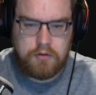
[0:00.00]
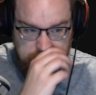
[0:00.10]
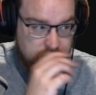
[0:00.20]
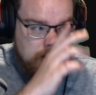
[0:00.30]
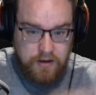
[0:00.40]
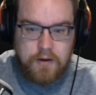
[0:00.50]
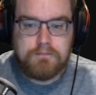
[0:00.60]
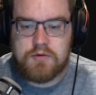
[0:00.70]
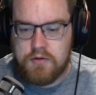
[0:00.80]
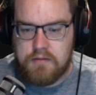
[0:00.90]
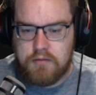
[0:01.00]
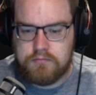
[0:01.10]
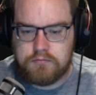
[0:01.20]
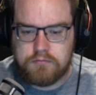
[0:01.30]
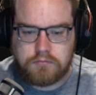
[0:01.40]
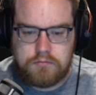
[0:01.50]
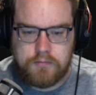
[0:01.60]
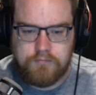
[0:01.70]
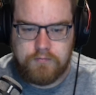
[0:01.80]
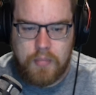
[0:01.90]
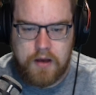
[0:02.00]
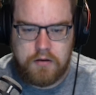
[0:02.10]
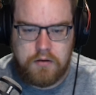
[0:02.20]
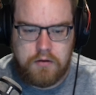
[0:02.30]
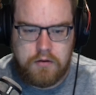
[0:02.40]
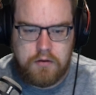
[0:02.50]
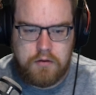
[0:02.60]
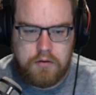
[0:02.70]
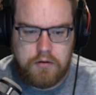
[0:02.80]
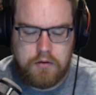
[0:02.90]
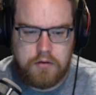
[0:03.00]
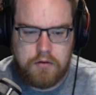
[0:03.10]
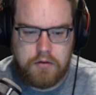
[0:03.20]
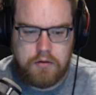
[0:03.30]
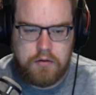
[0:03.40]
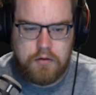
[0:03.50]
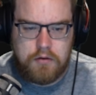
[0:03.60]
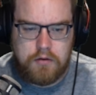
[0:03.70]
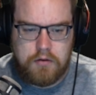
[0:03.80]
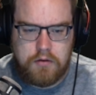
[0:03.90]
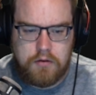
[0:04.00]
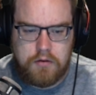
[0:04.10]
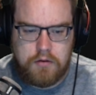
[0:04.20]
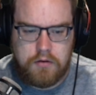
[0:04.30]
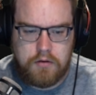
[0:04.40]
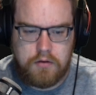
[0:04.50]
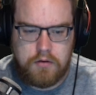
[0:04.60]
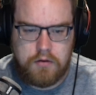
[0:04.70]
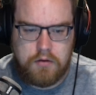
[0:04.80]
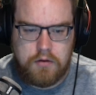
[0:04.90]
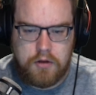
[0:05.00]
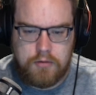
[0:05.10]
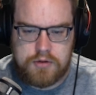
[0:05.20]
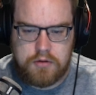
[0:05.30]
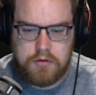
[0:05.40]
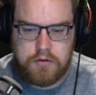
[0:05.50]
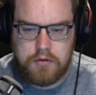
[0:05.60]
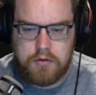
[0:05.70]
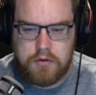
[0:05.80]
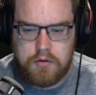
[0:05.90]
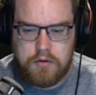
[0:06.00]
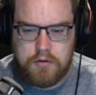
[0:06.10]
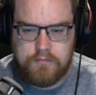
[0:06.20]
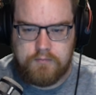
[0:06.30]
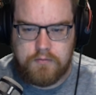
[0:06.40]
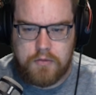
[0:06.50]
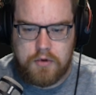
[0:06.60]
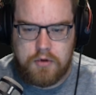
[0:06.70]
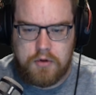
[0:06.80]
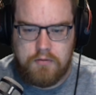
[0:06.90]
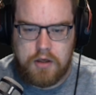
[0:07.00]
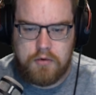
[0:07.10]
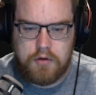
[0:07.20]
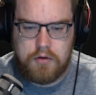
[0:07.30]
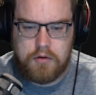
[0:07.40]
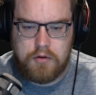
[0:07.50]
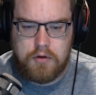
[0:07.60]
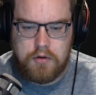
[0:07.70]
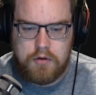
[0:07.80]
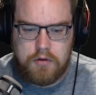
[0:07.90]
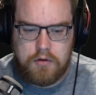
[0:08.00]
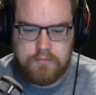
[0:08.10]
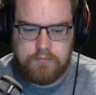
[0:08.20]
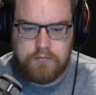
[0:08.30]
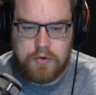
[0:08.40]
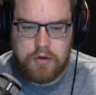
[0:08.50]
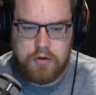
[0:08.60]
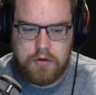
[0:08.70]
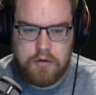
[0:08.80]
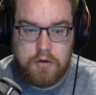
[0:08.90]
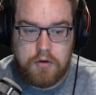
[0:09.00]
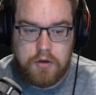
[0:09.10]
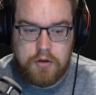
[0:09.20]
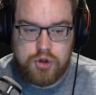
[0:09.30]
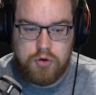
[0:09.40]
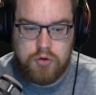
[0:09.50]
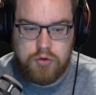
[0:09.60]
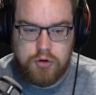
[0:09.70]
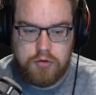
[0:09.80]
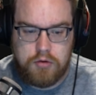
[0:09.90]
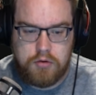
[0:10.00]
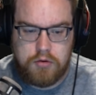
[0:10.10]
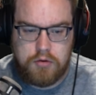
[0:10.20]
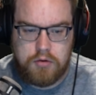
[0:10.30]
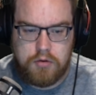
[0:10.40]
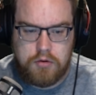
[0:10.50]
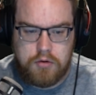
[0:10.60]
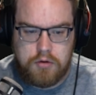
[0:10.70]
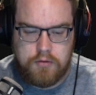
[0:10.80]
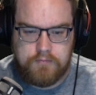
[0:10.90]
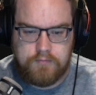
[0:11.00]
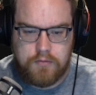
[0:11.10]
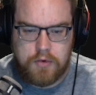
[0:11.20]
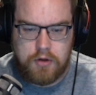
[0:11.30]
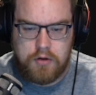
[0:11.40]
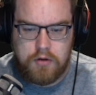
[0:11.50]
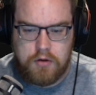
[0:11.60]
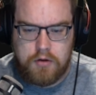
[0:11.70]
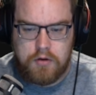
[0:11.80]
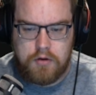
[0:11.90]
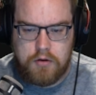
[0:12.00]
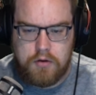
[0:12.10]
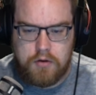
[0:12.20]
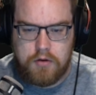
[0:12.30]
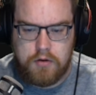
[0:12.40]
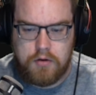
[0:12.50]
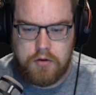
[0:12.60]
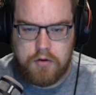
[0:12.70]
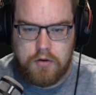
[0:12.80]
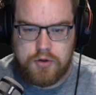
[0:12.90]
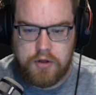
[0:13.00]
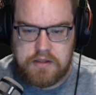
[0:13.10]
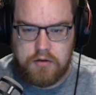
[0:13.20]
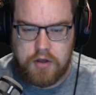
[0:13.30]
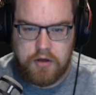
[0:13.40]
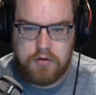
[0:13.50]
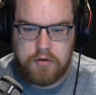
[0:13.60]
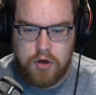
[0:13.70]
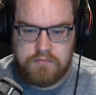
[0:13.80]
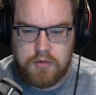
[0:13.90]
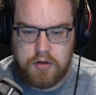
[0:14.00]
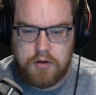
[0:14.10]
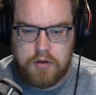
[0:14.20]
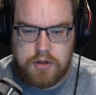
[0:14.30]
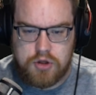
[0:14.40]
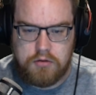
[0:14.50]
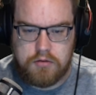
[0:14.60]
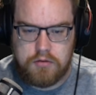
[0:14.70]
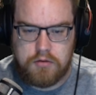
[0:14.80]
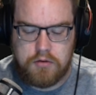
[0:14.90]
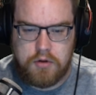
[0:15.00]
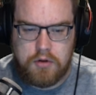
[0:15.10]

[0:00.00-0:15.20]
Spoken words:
They are a pain to dodge. But after 3 hits, he runs away into a different room and transforms into his final form, the Iron Jig. Jig? I think it's Jig. Some type of dance, I think.